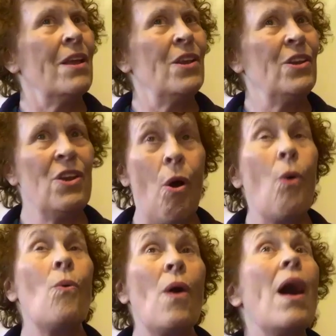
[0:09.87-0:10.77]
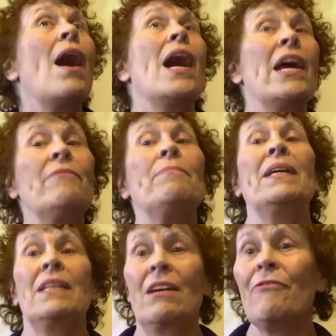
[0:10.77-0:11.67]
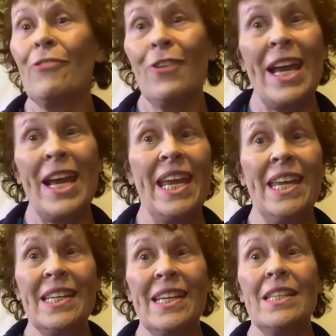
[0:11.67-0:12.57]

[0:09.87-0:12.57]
No, I've been afraid